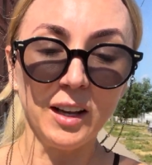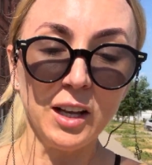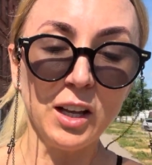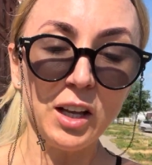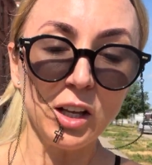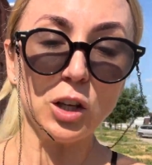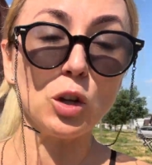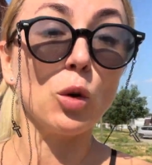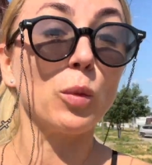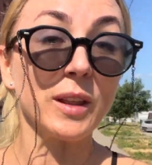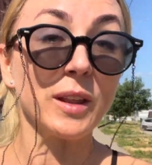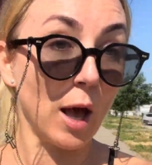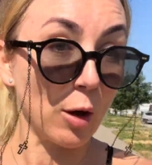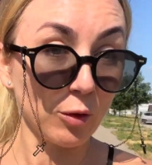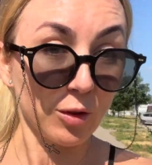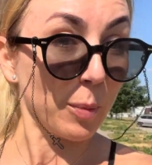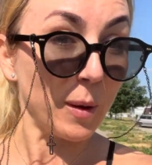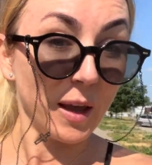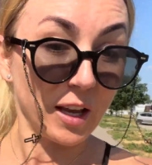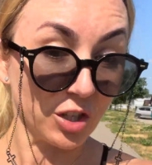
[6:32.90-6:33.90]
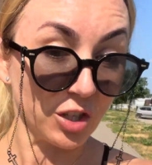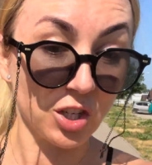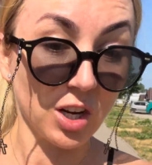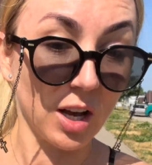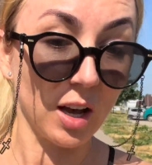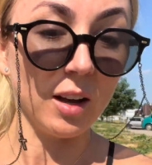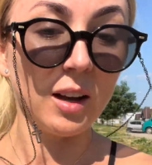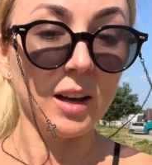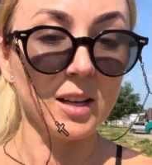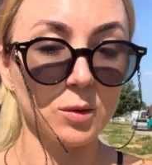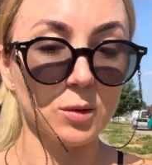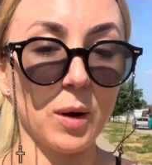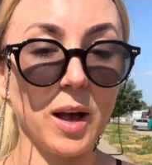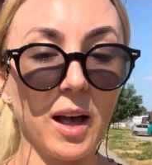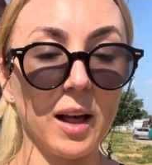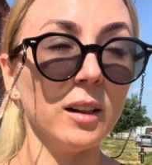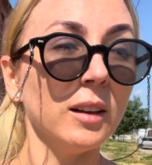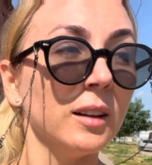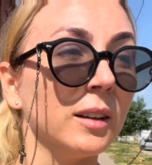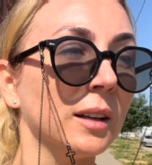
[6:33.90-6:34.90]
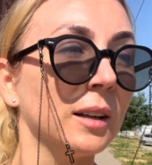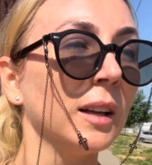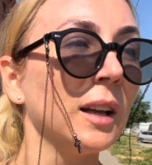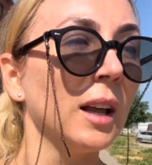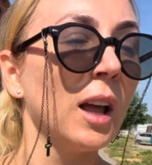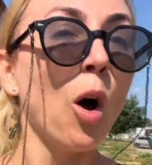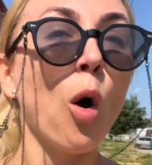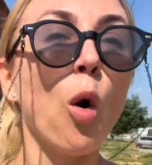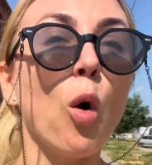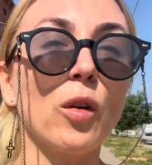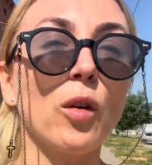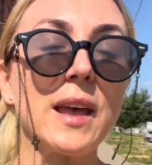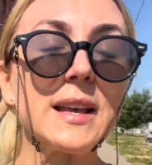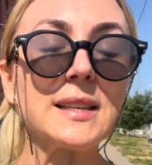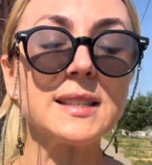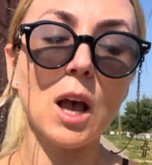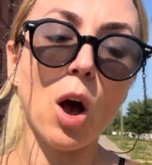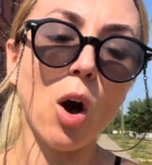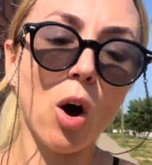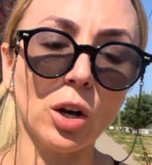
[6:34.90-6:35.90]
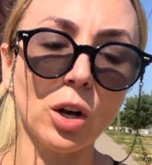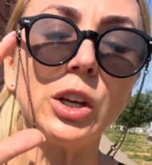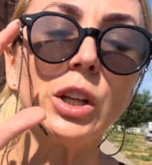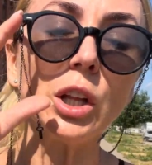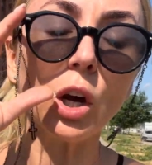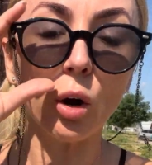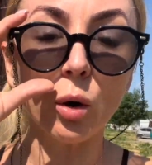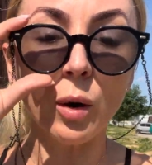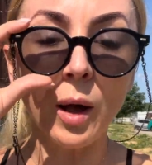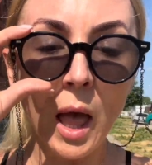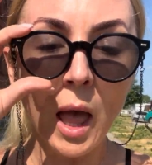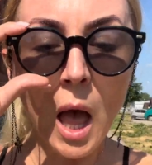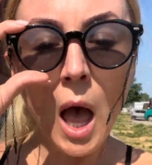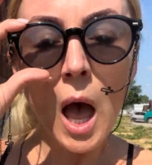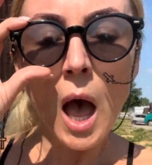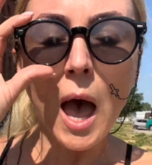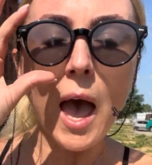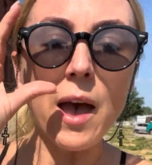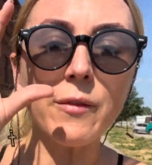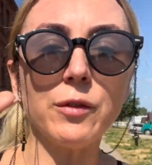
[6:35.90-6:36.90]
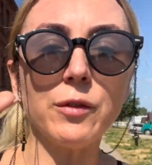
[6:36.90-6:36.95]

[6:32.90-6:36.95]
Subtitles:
without the picture as well. Or they say, oh, I have a